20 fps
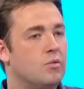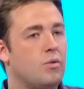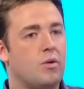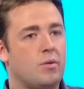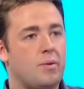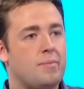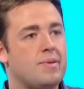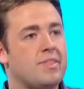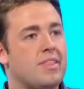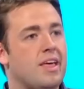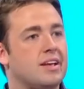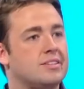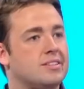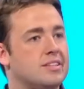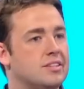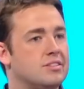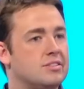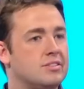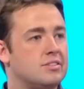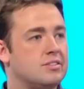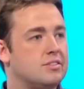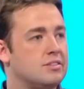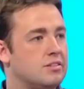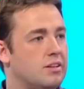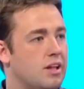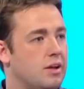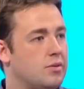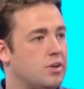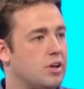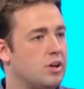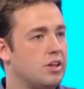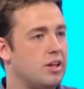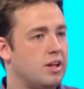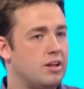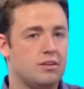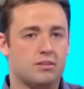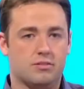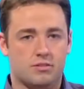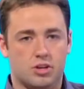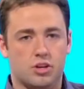Well, we've been there since, like, we got
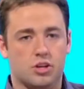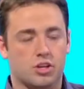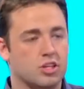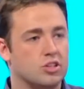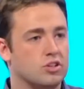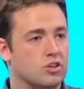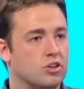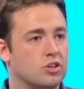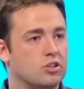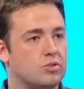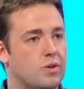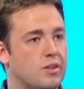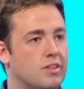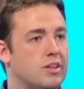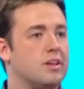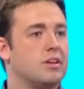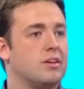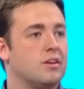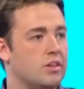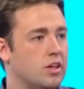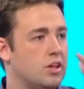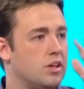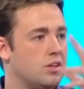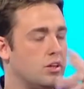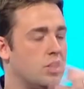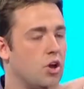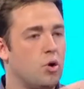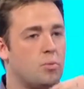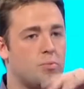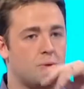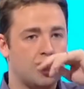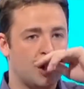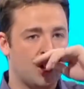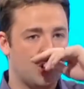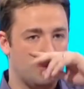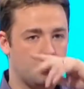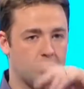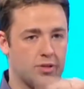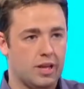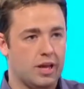there early doors when they opened it
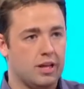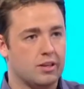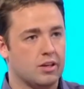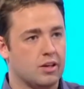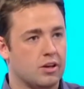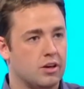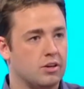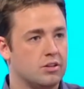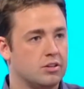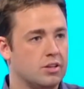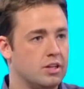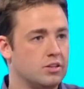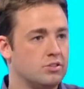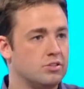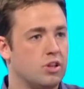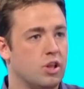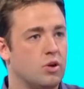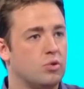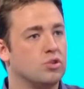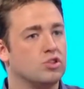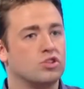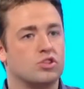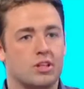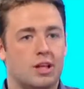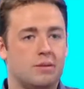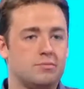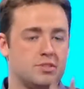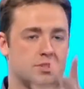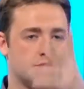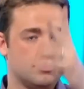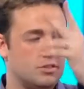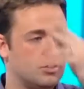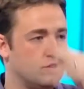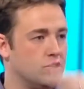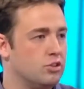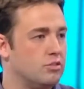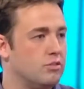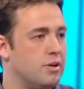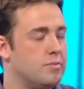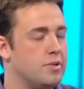up and that, and they got a little local celeb to
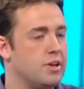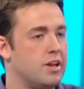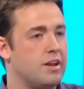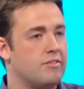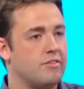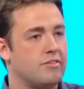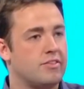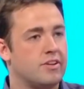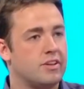cut the ribbon and everything.